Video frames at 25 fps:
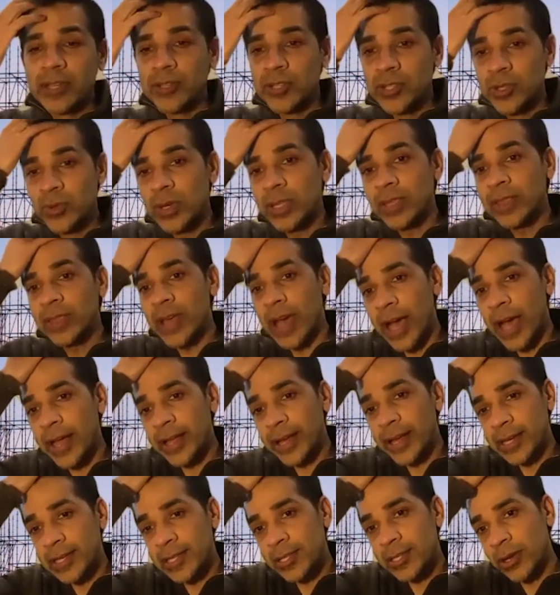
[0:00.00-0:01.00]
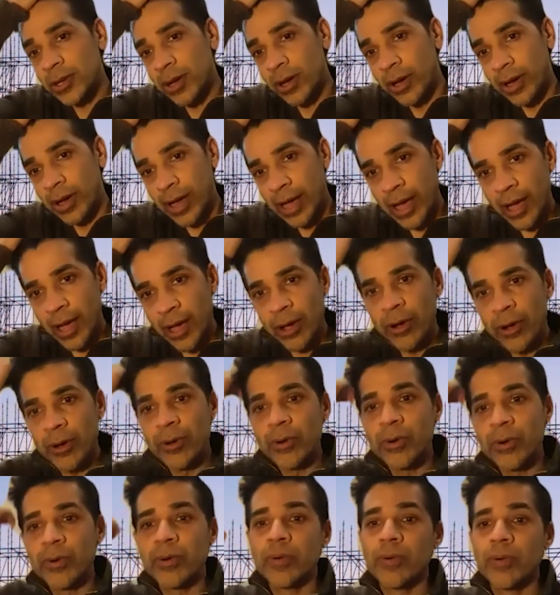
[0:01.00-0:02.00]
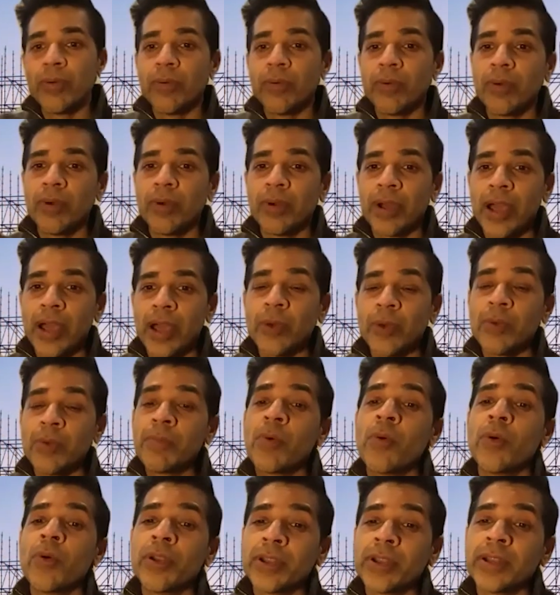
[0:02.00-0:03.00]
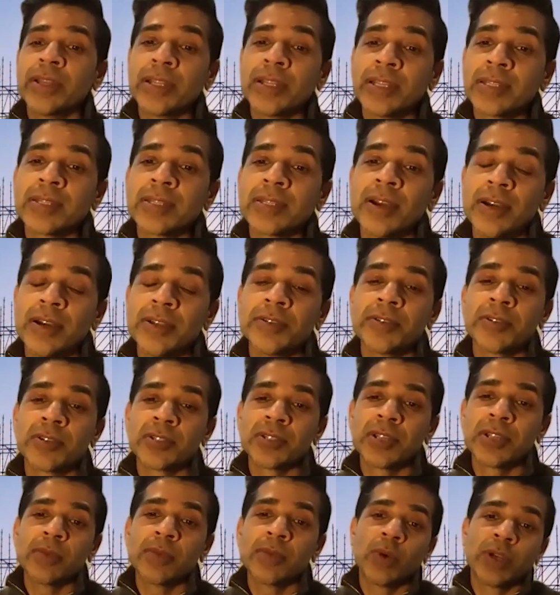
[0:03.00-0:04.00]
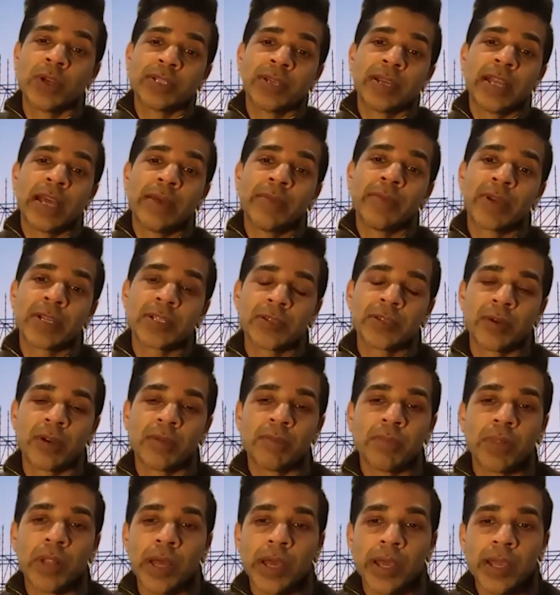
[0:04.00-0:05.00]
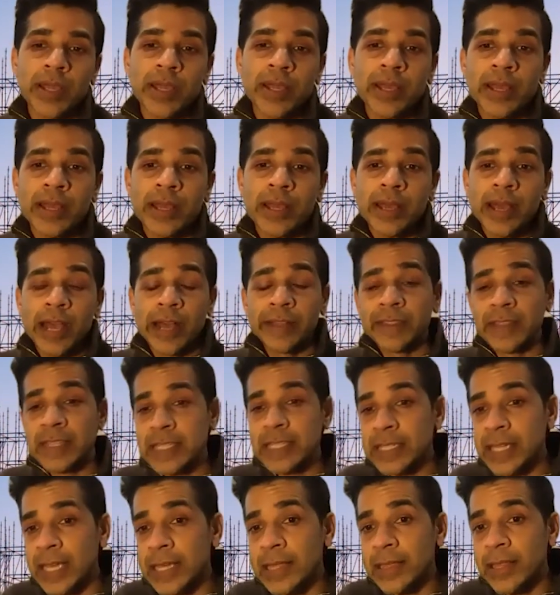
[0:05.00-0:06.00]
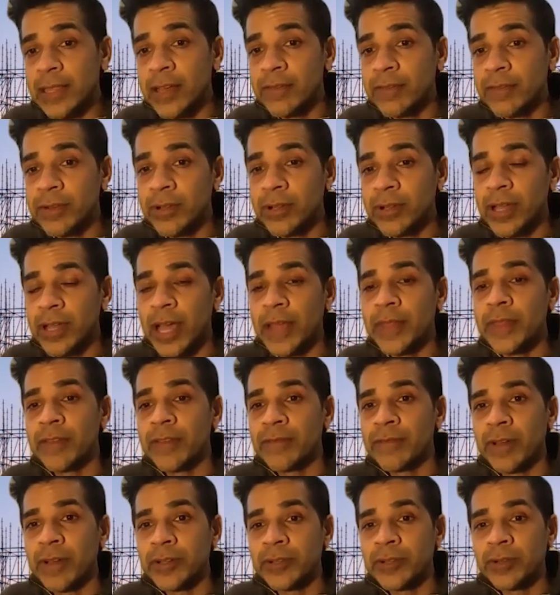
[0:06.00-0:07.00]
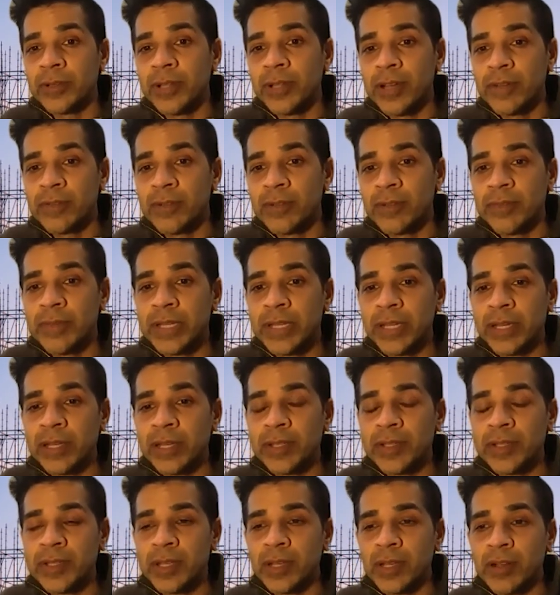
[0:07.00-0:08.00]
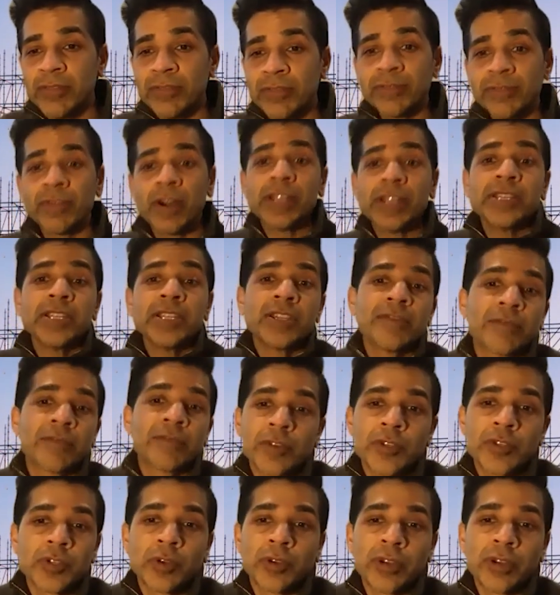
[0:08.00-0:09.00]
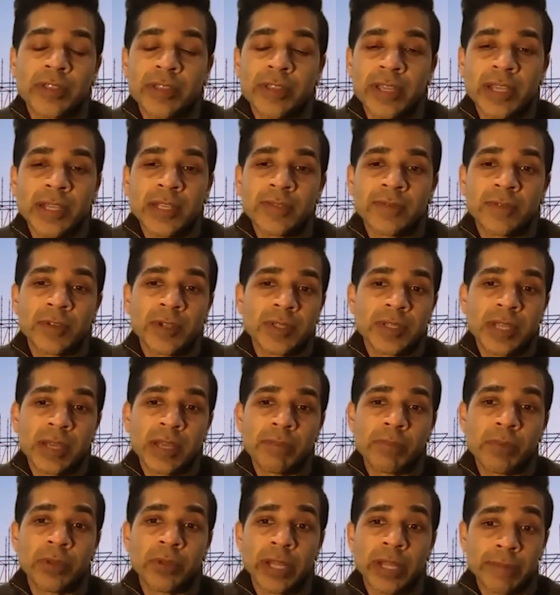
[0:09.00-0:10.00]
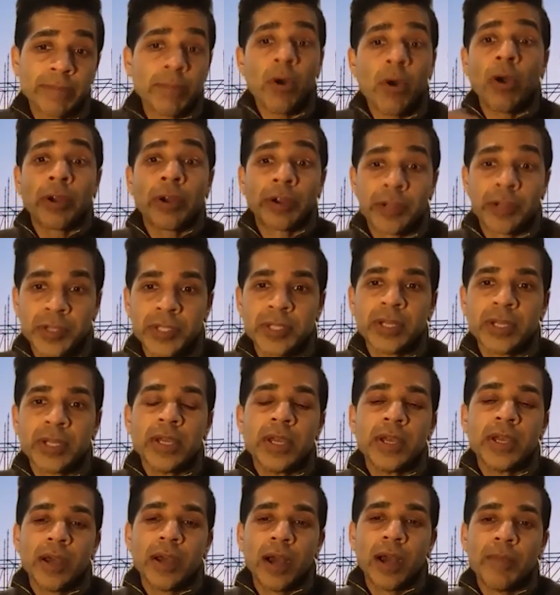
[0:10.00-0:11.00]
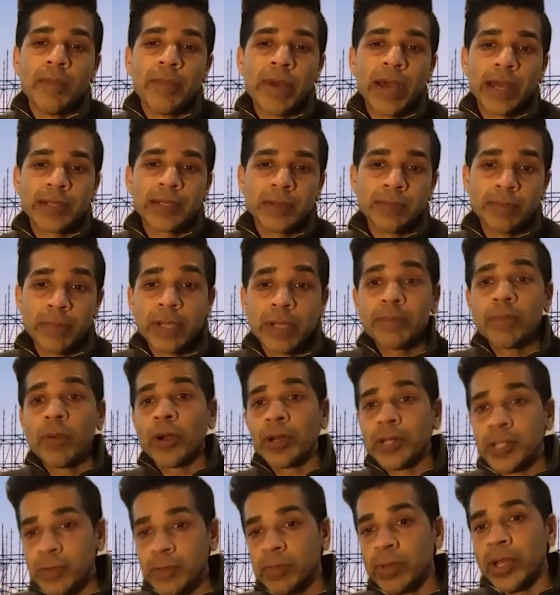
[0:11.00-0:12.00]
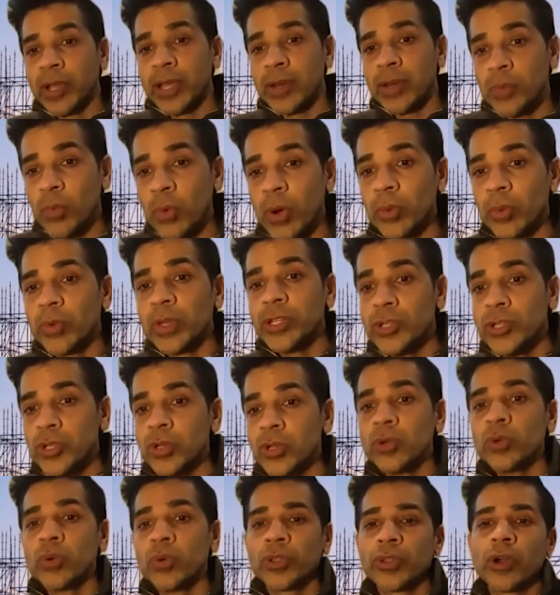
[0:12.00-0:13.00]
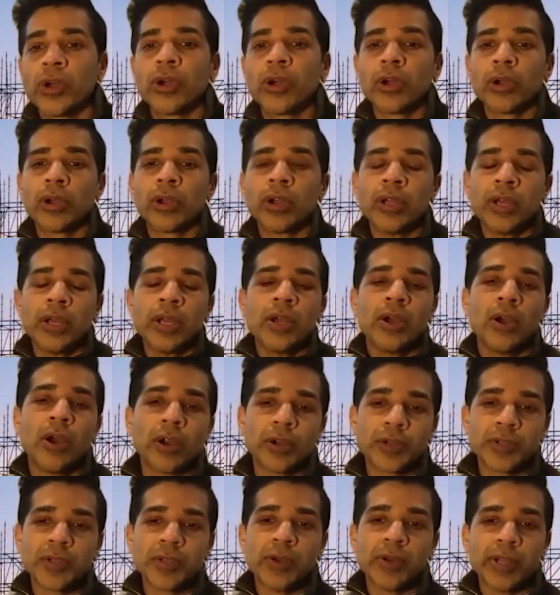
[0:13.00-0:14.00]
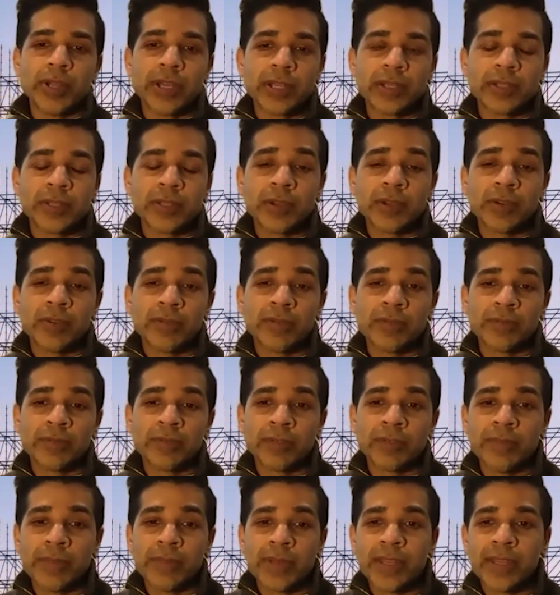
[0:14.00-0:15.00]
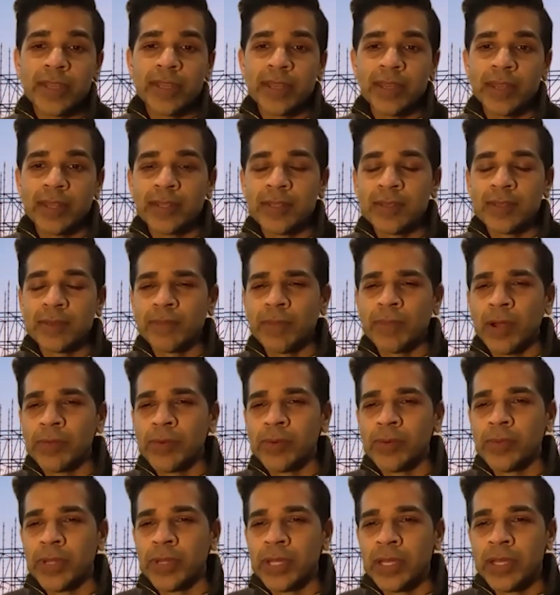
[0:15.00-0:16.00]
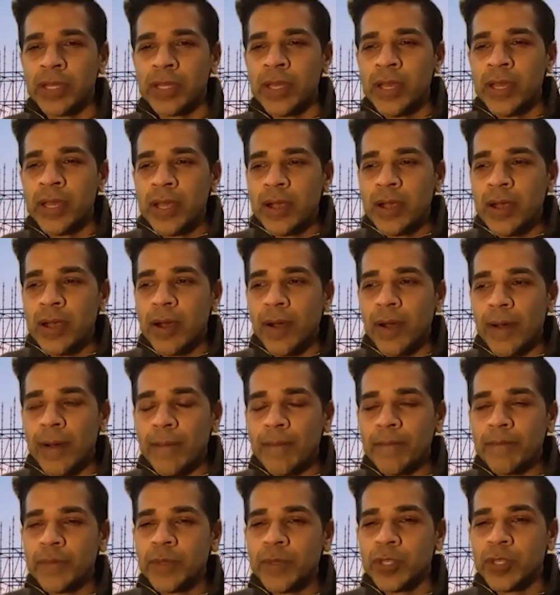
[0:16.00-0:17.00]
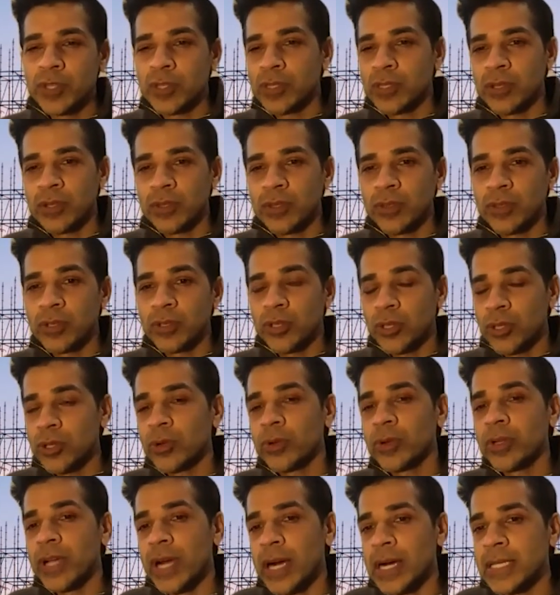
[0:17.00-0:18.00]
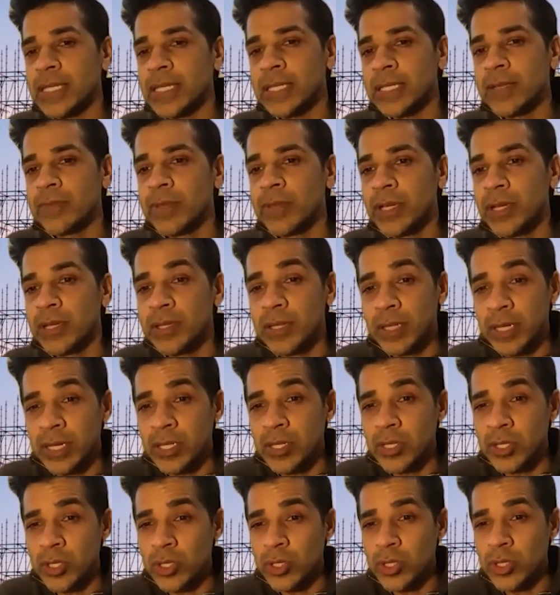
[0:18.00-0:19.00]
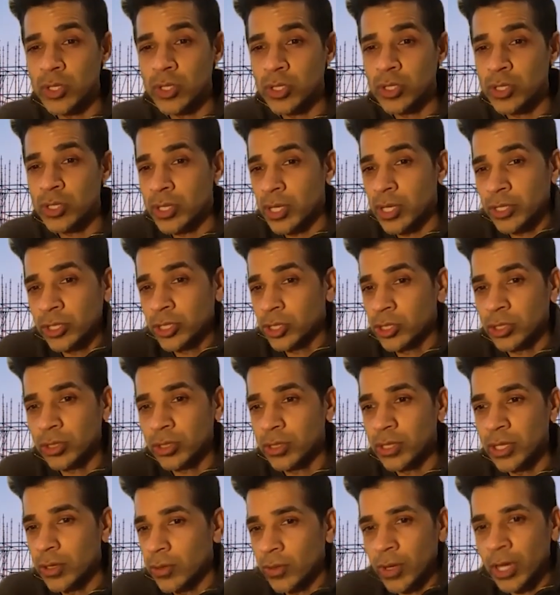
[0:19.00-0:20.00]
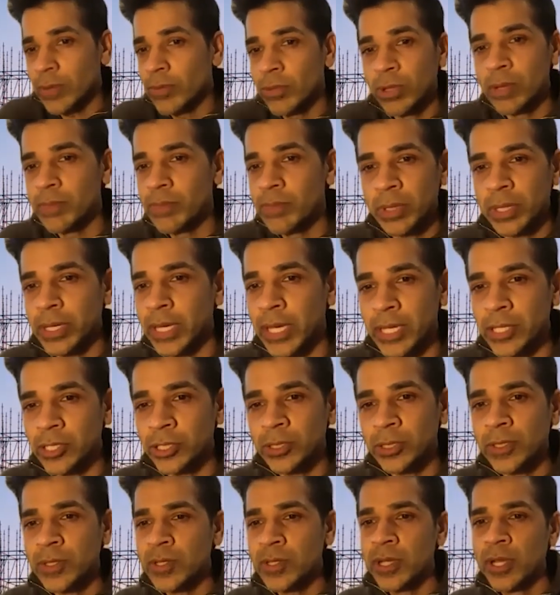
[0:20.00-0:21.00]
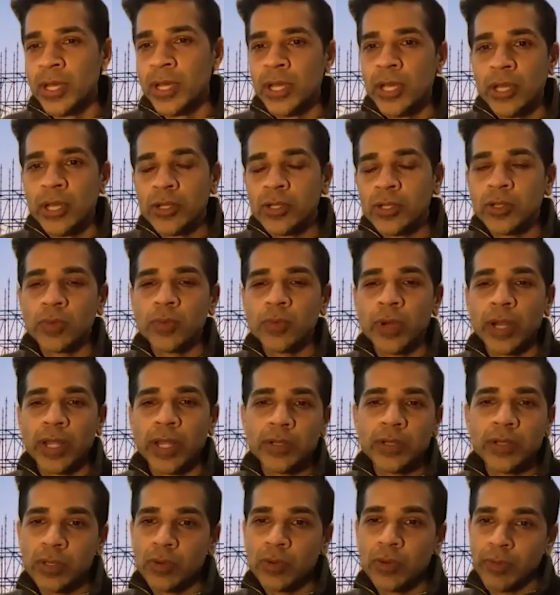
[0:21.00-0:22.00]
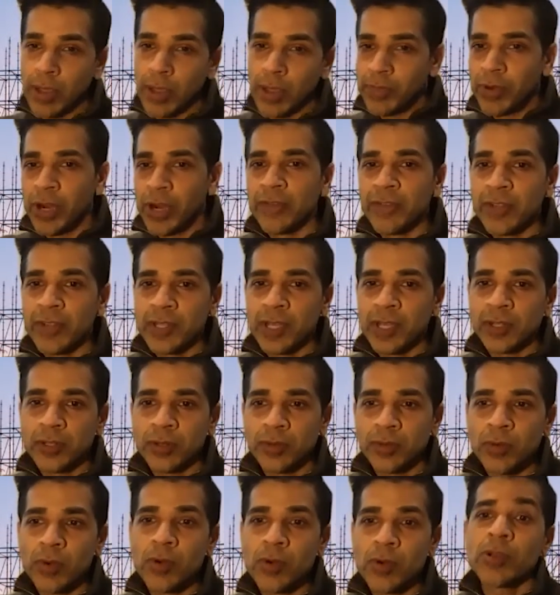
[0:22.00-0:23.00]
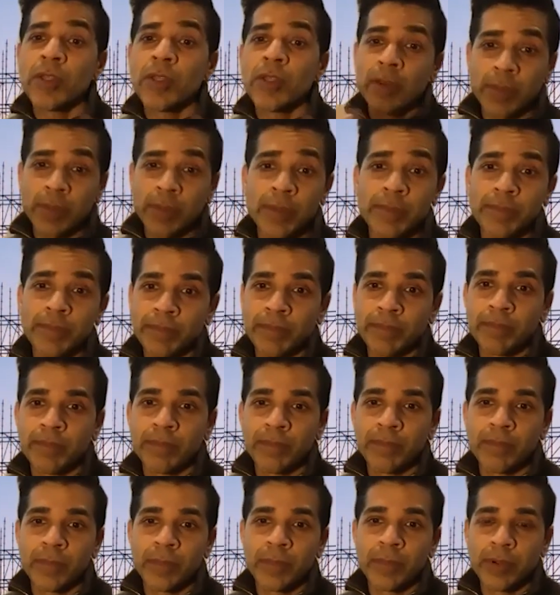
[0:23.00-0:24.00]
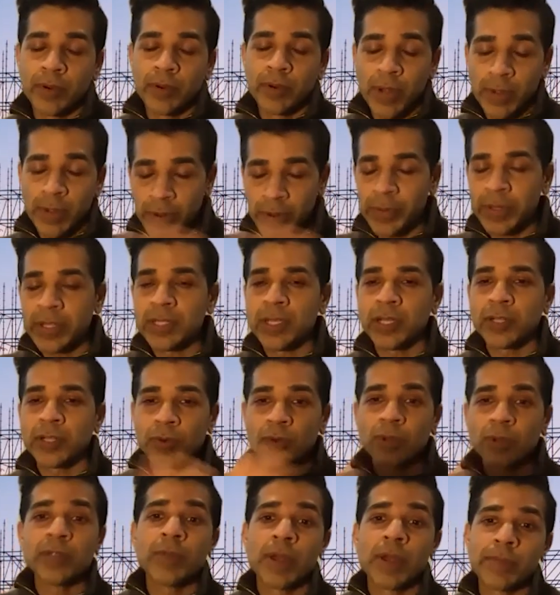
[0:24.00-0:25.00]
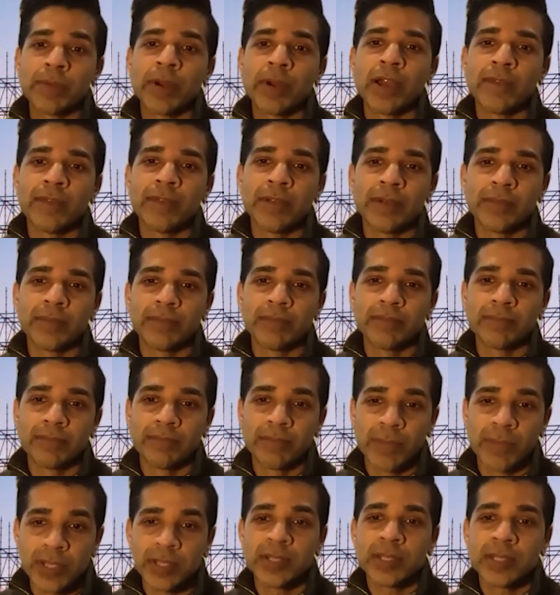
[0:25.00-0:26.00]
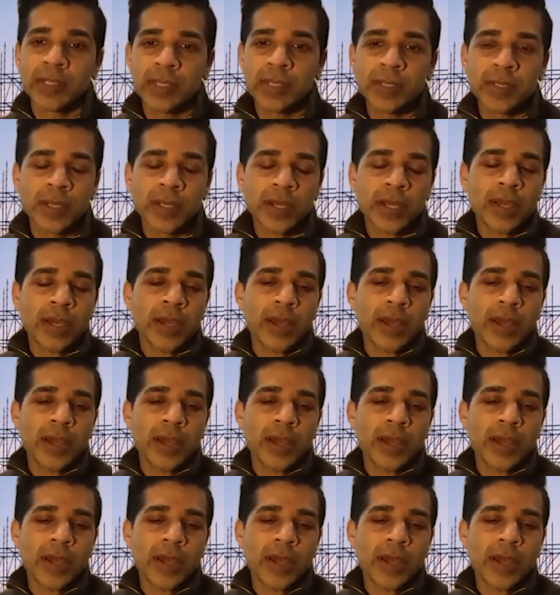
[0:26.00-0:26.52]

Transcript: Doing that, I saw how important it is to understand what dynamics are at play at the state level and the federal level because of funding for certain things. For example, like parks has a big part to play in what we do with our zoning. So for me, it's probably just the curiosity because it has such incredible implications to what I do in my private sector role and then my public sector role in my private businesses.